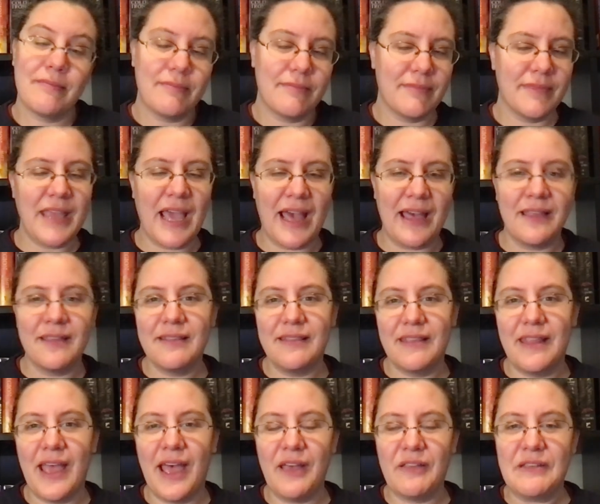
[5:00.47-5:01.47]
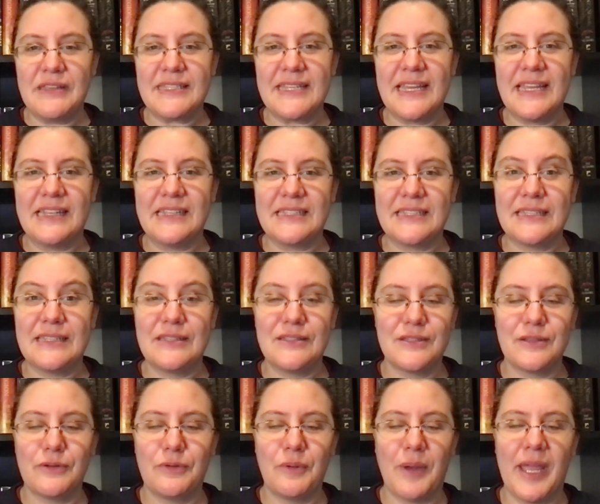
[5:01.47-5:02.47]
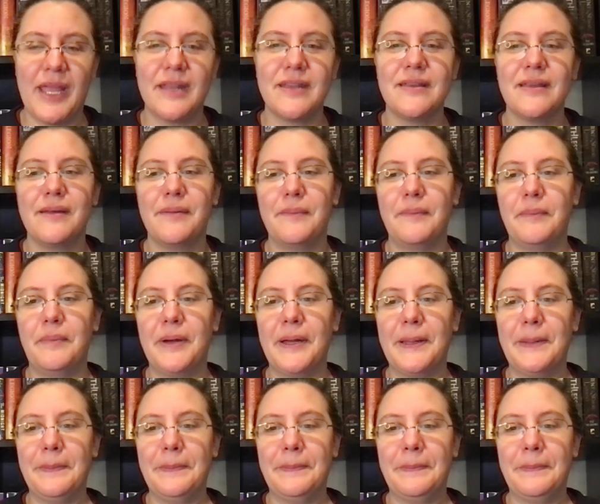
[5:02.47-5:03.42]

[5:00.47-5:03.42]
yeah, how this ends is great. But